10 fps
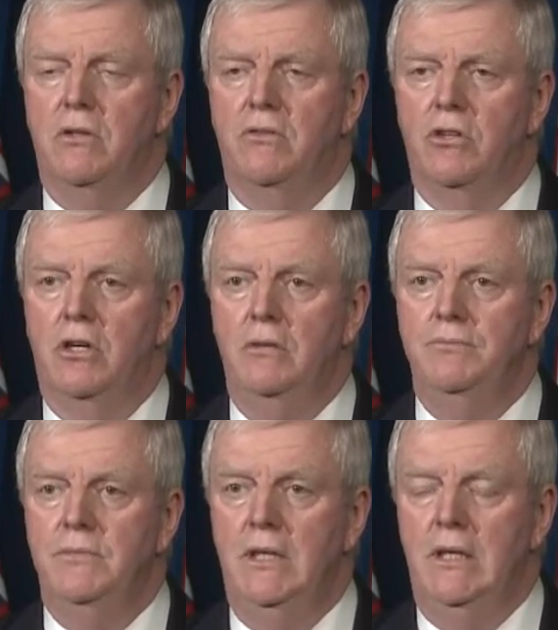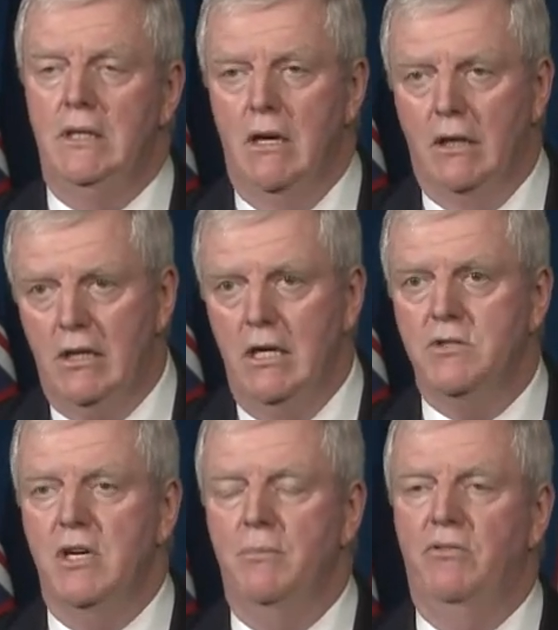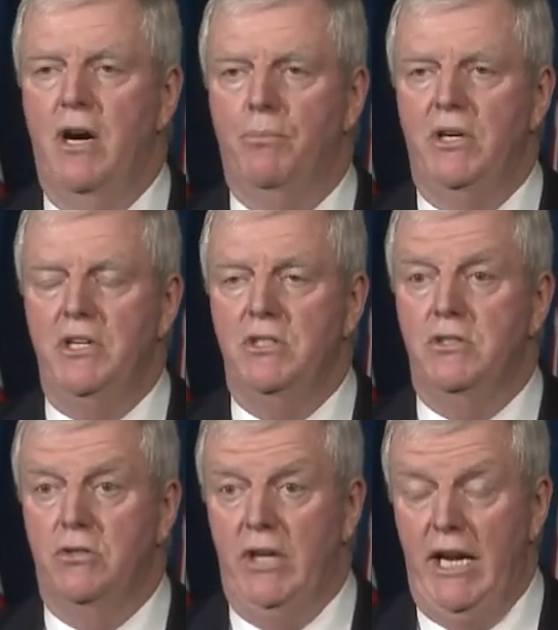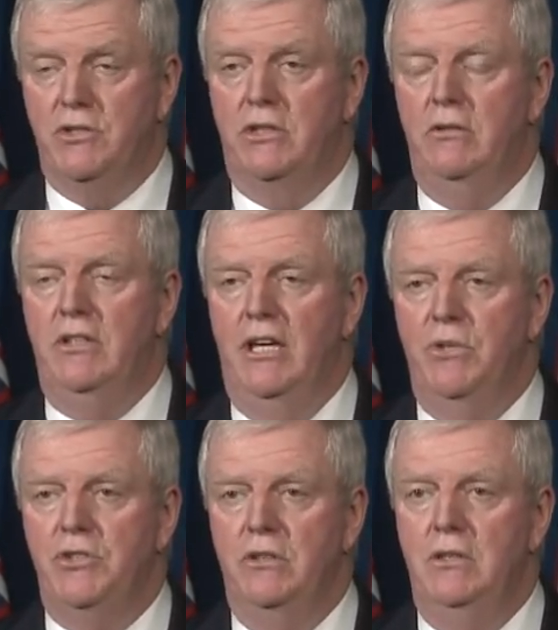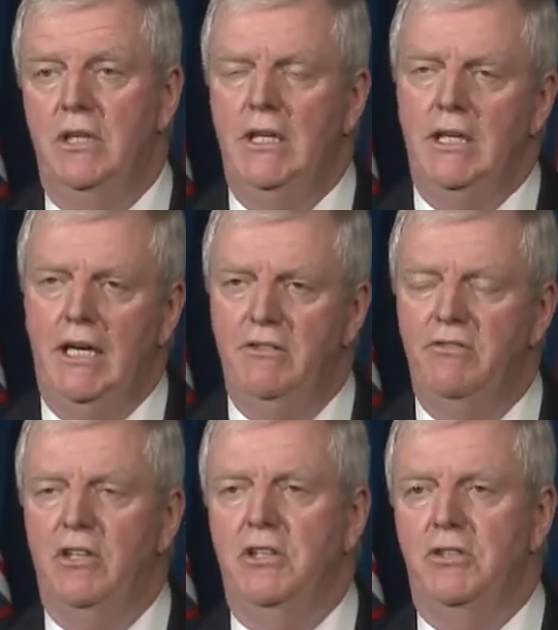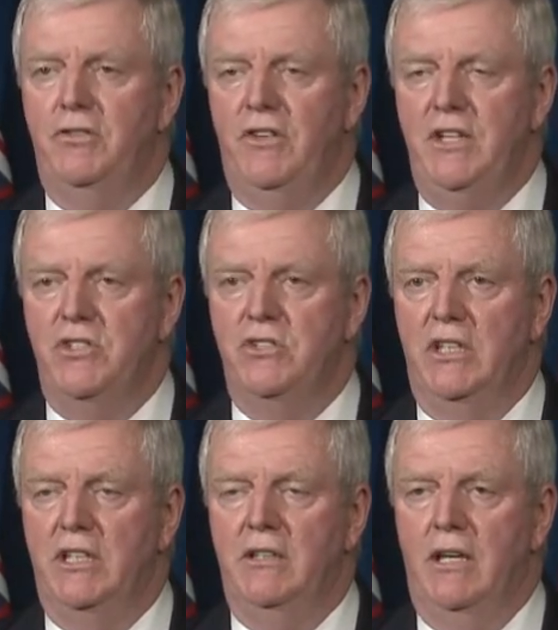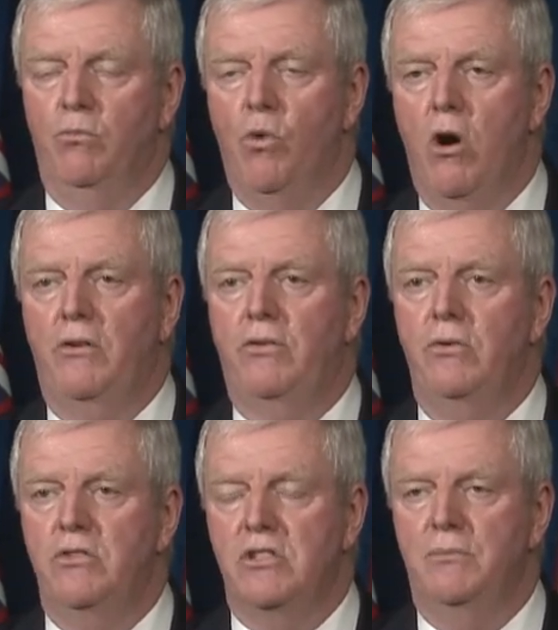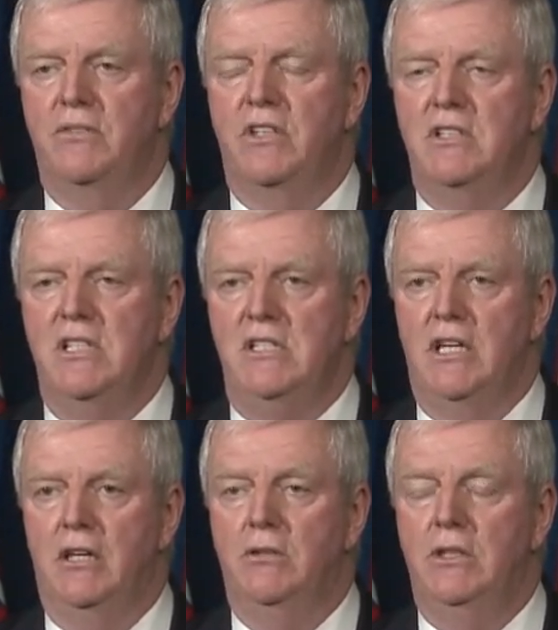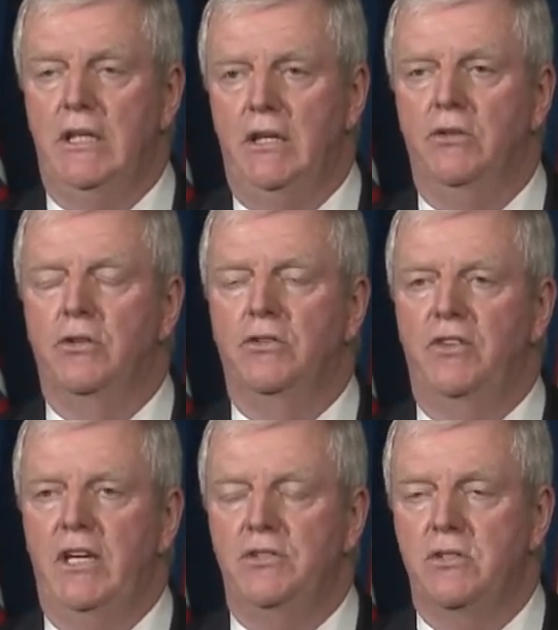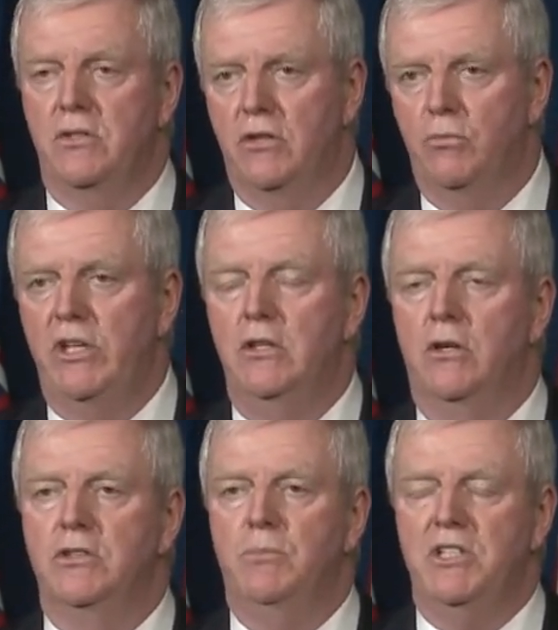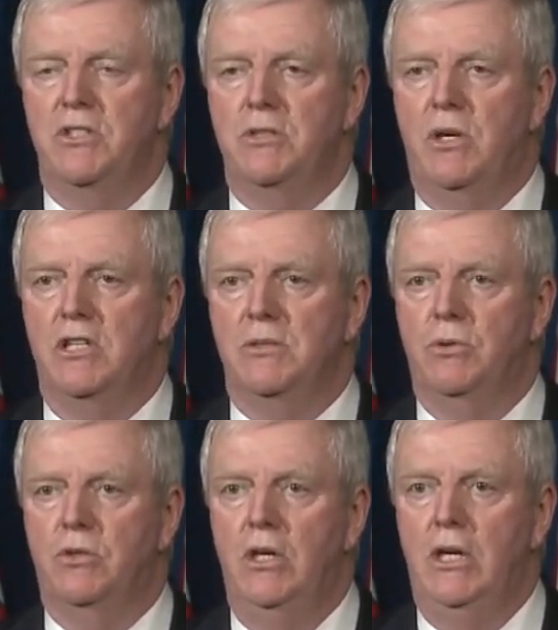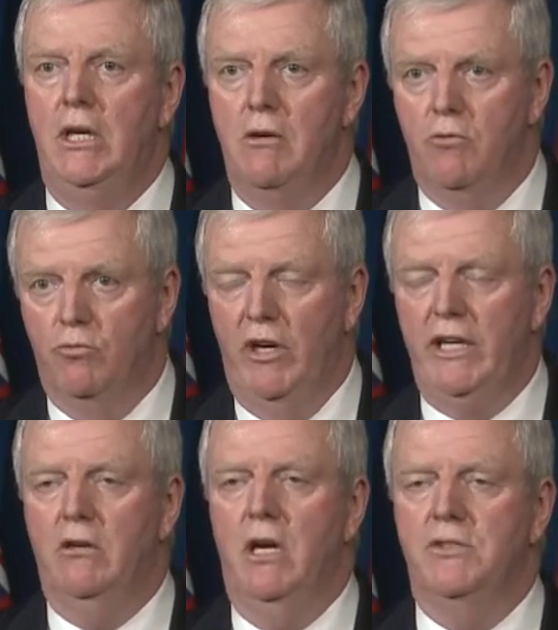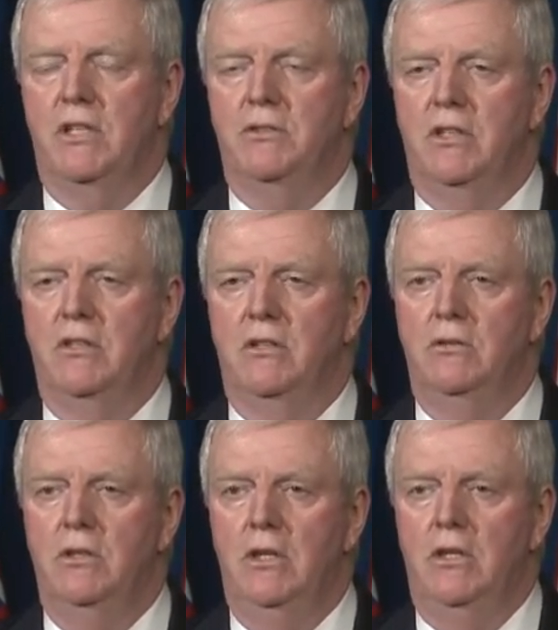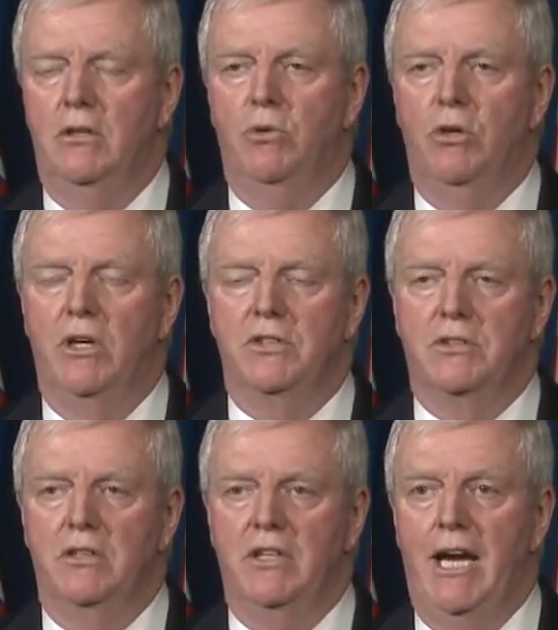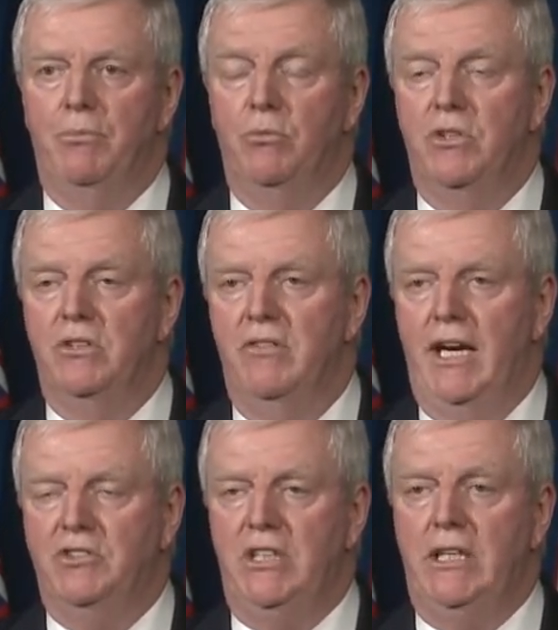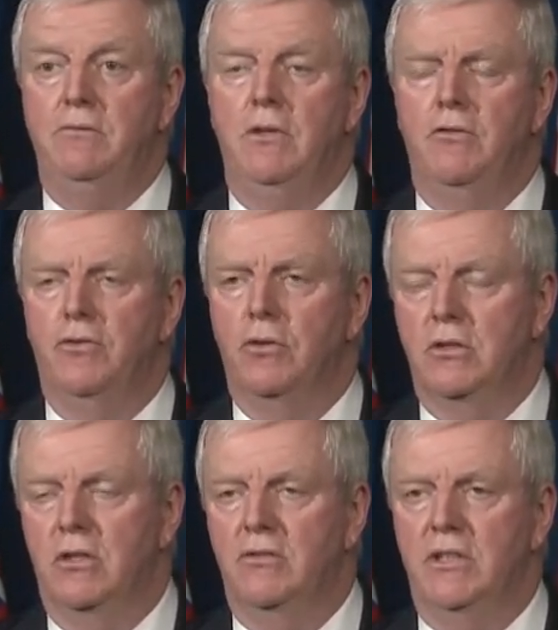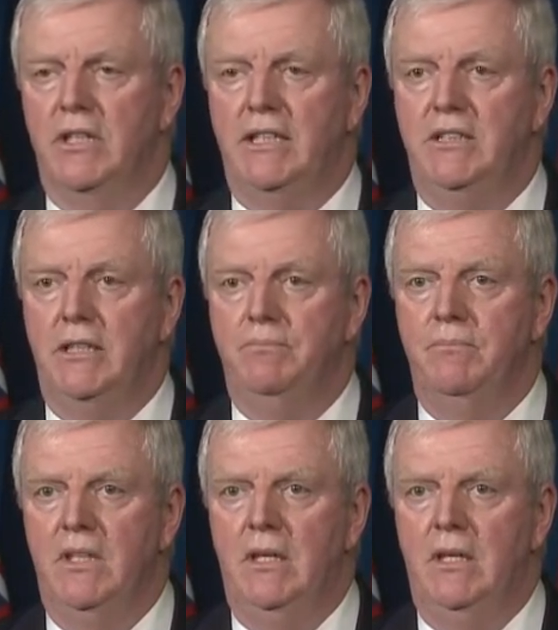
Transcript: overall, our concept of operations to execute that mission, and the various phases in it, and walk through some of the detail in those phases so that we know as much as possible right across Ontario about what is going to happen with the vaccine for COVID-19. Ladies